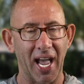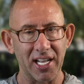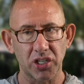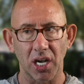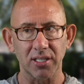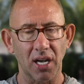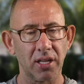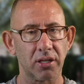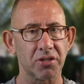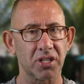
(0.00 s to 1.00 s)
And just
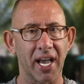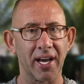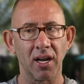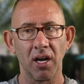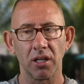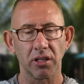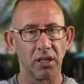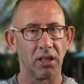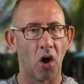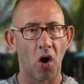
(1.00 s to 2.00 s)
understand the
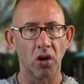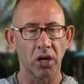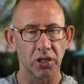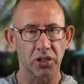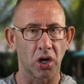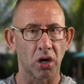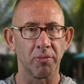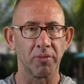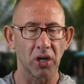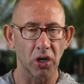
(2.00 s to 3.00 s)

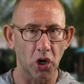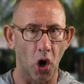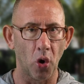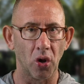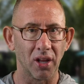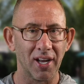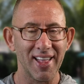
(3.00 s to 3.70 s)
long-term goal.